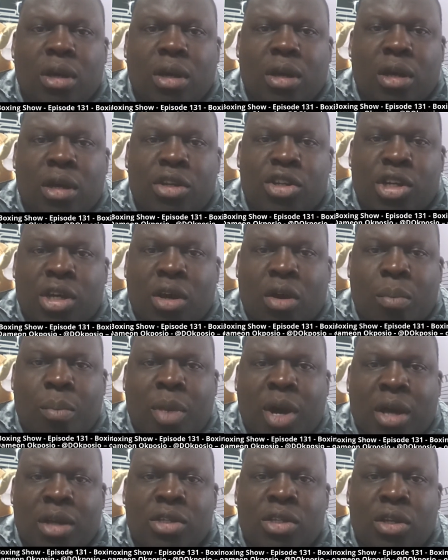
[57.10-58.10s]
Uh, check out
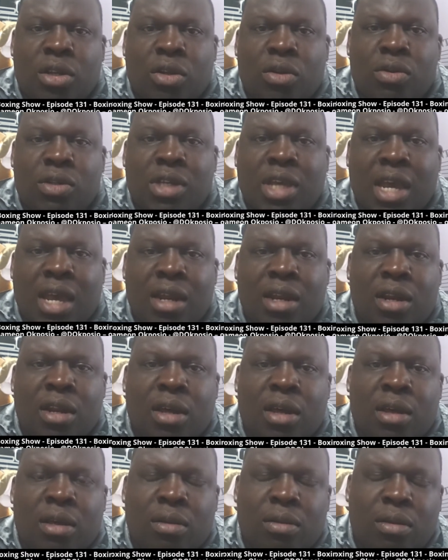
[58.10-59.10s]
Boxing News
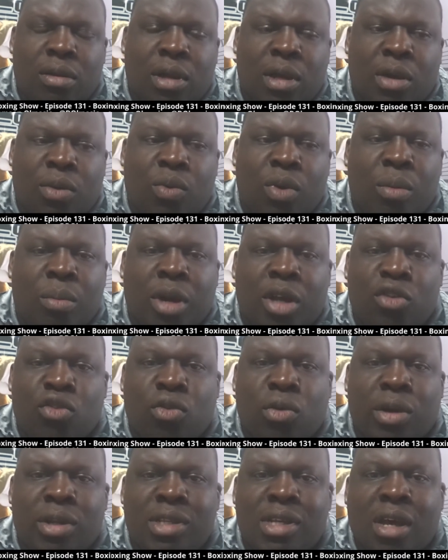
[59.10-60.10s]
Canada, uh, run by
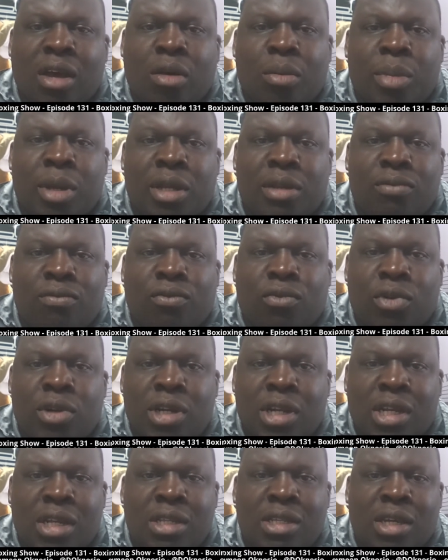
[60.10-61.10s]
Troy Talbot, for
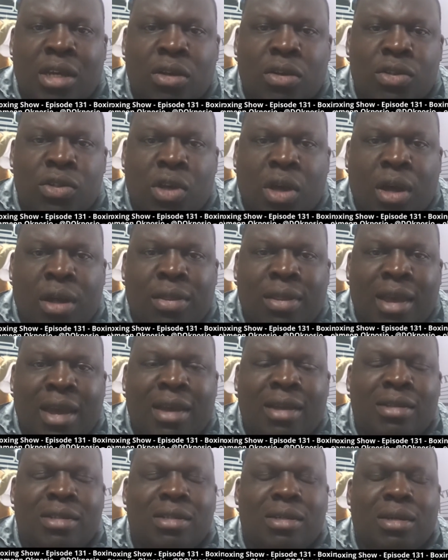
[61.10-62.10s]
details on
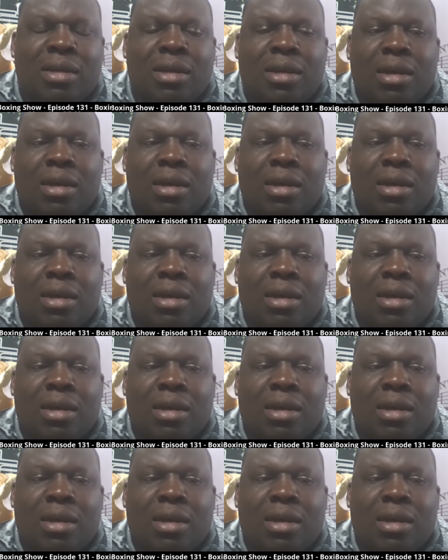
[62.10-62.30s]
that.